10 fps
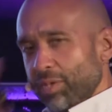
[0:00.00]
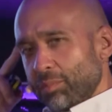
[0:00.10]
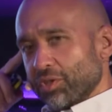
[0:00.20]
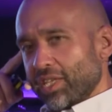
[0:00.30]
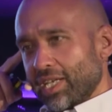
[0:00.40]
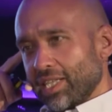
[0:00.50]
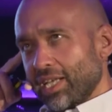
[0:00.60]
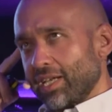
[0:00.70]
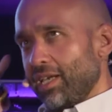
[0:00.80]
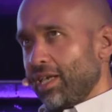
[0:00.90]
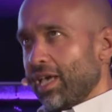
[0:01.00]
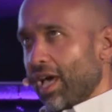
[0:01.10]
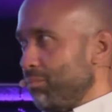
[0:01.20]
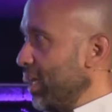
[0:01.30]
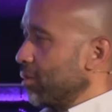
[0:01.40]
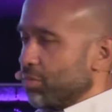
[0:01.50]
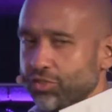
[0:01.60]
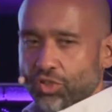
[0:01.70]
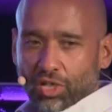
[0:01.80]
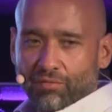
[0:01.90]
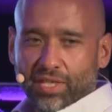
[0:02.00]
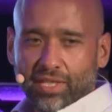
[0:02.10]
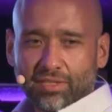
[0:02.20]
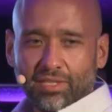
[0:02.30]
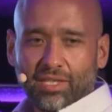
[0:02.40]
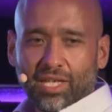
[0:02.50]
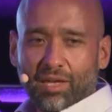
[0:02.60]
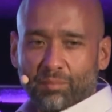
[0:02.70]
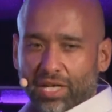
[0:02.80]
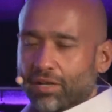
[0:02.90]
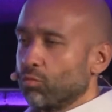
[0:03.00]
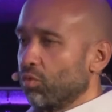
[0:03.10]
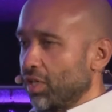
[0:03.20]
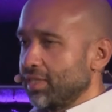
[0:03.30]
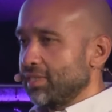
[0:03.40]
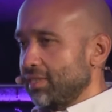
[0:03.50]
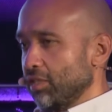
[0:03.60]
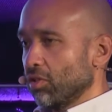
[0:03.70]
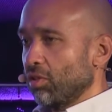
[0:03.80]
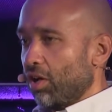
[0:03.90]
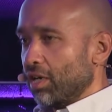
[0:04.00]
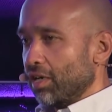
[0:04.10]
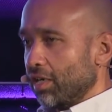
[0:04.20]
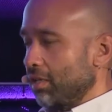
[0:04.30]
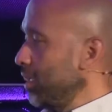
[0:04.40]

people thinking like, I better preserve this. I better work this deal longer